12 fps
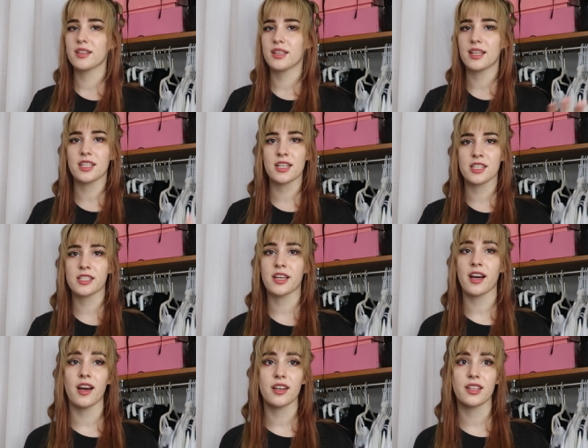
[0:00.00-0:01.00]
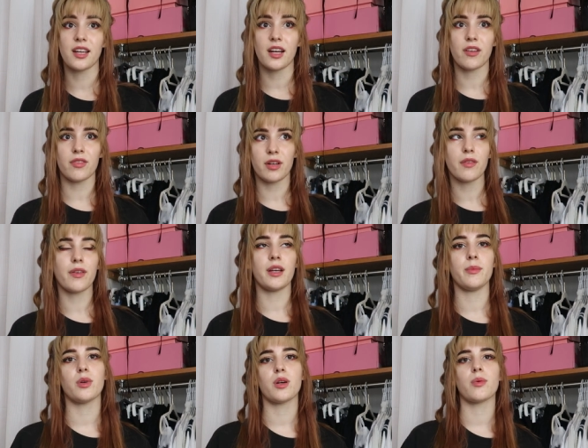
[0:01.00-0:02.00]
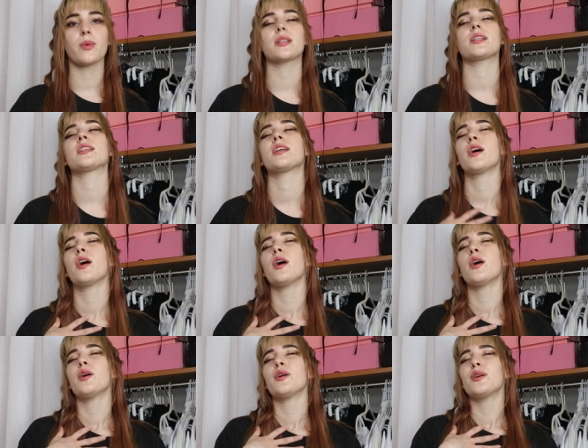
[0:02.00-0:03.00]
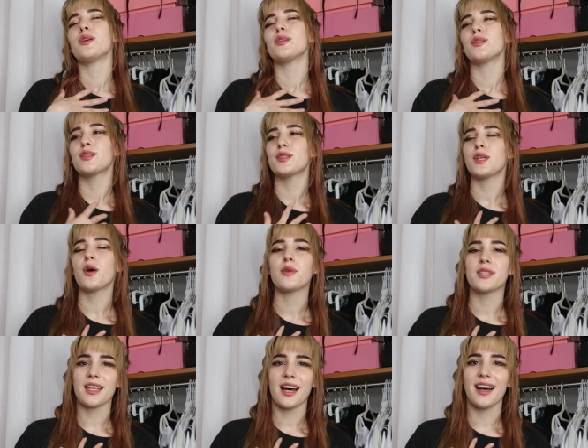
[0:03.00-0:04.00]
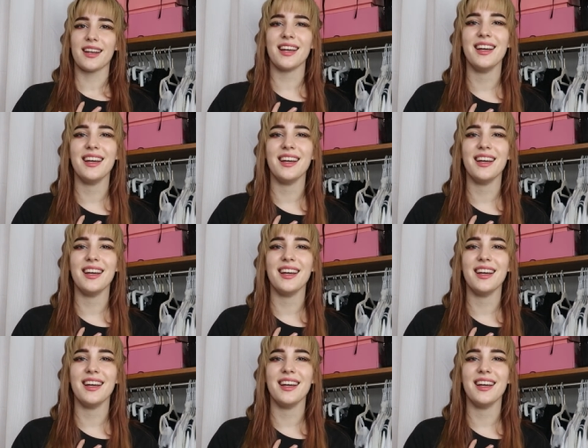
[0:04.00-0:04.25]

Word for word: that I just can't get rid of anymore which is so sad